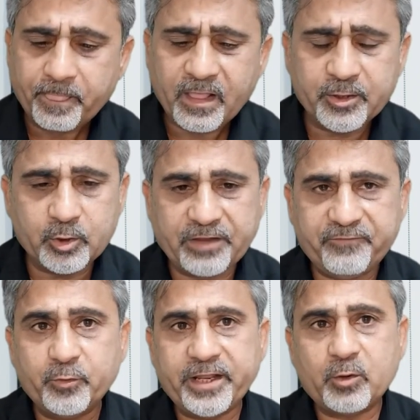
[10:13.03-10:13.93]
If
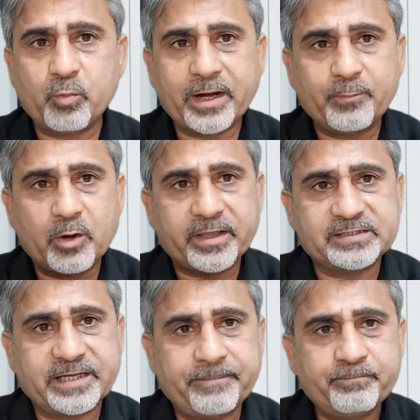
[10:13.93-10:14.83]
you take one mock
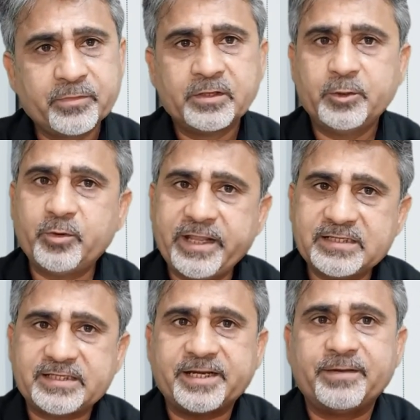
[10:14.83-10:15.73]
exam, you take
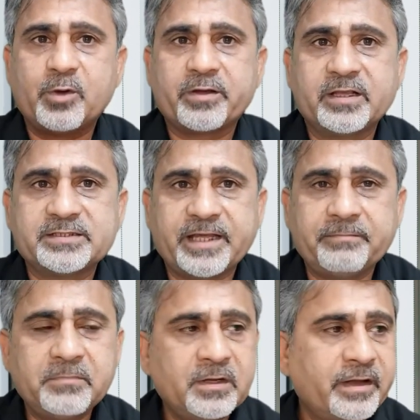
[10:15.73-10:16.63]
second mock exam,